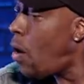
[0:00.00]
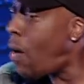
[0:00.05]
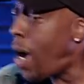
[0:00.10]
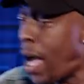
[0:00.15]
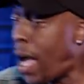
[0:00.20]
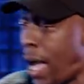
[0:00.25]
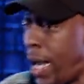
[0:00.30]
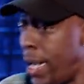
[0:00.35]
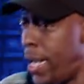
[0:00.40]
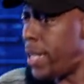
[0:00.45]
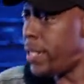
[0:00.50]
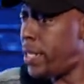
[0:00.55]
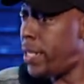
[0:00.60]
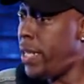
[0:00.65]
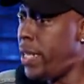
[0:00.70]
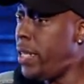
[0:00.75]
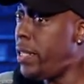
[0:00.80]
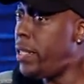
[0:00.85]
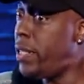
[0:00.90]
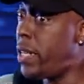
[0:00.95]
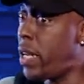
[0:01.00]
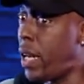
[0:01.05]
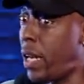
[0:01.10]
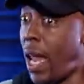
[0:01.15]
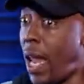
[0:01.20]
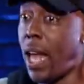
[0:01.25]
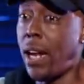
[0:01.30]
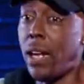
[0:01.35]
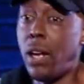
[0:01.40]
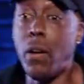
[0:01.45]
I, I guess he did a
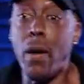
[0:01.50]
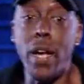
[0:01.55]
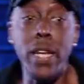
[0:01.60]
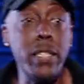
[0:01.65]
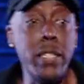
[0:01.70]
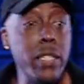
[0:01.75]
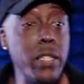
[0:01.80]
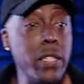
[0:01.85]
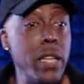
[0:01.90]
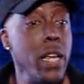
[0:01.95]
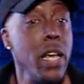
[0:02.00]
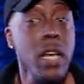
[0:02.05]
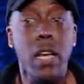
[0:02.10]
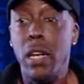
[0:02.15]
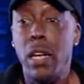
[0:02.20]
lot of crazy shit.